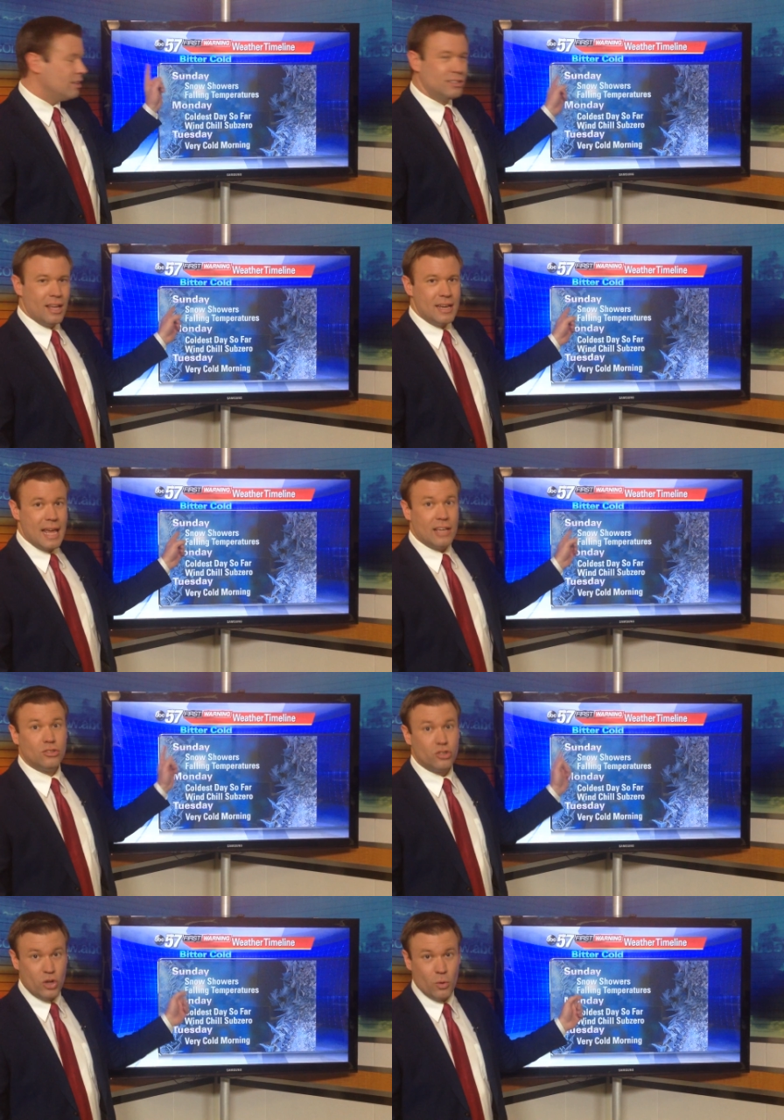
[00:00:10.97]
Sunday,
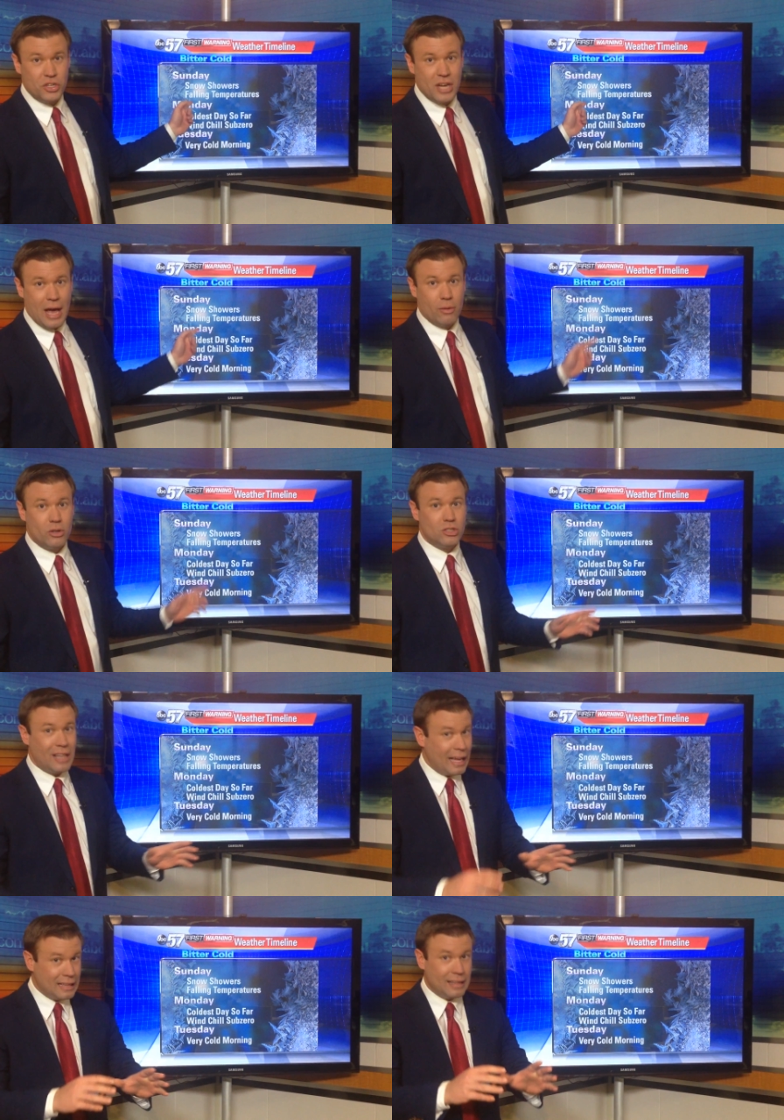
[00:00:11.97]
snow showers,
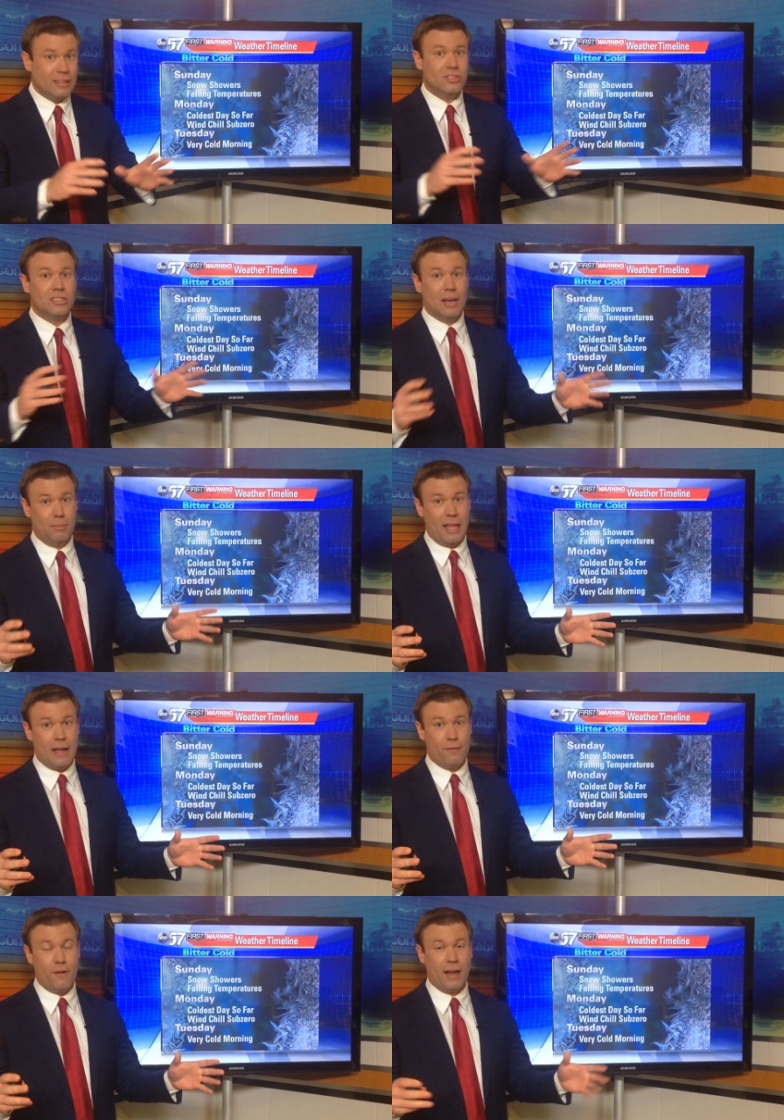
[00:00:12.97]
likely at least some
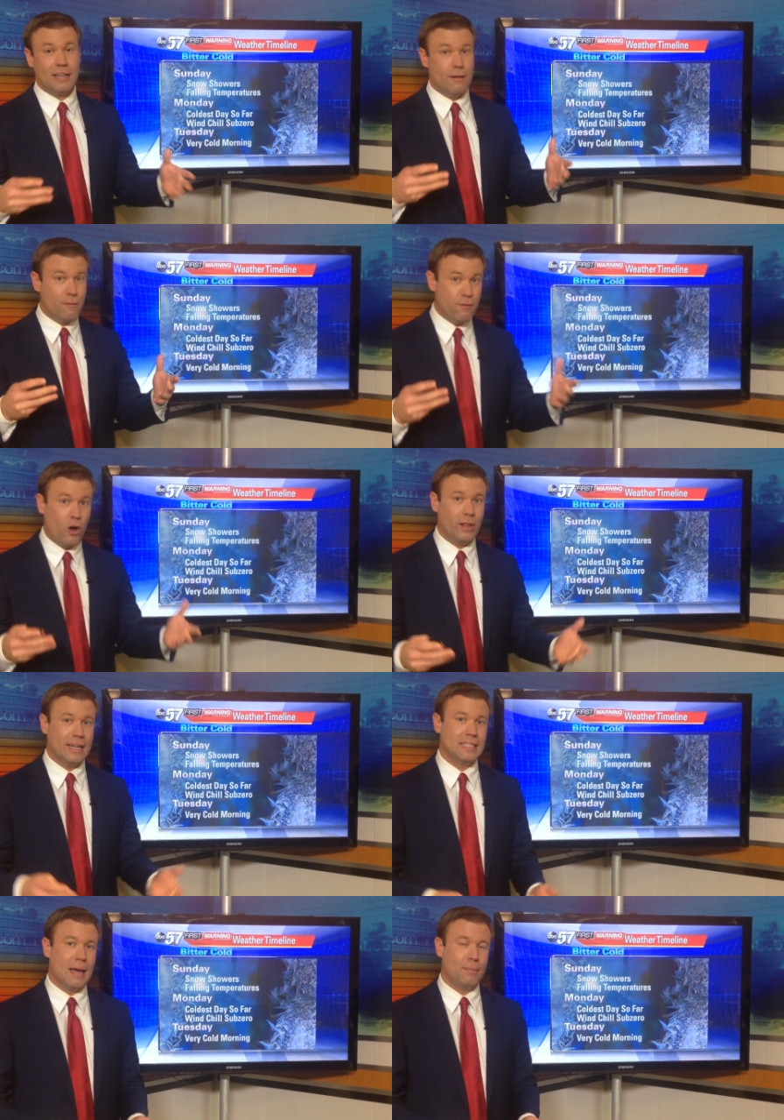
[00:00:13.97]
lake effect and
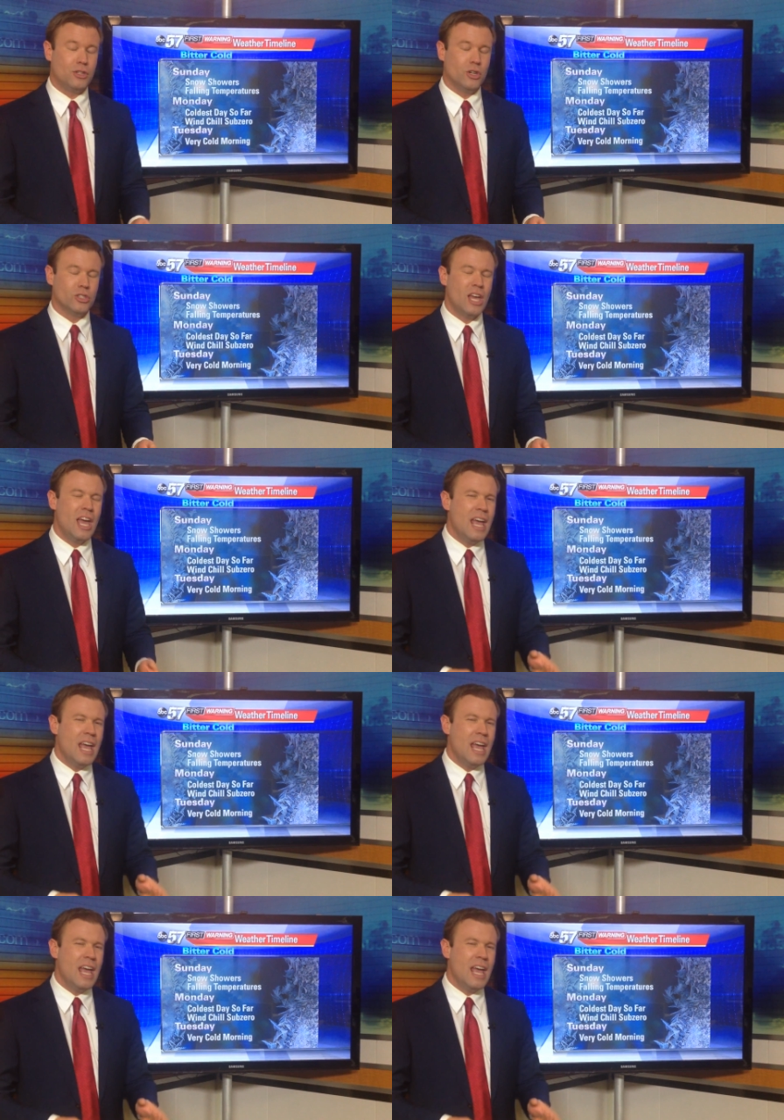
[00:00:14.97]
falling temperatures.